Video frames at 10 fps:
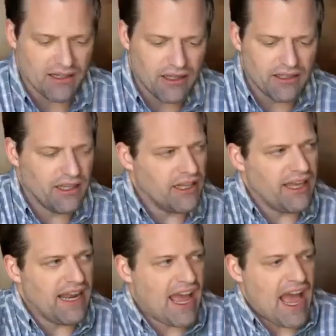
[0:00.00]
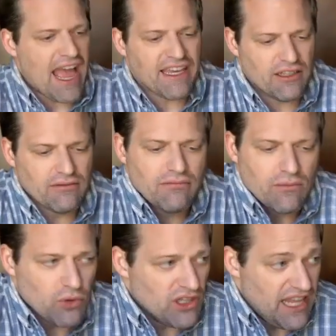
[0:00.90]
the the and I, I can
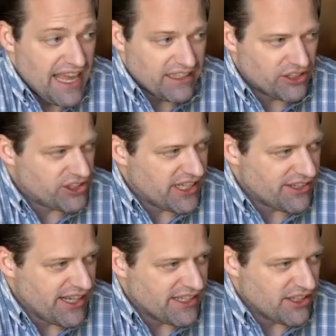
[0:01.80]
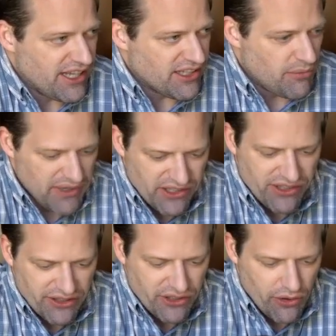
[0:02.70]
relate just as as as a
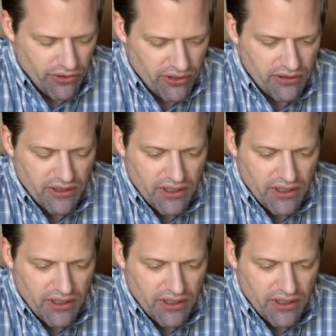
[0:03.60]
business owner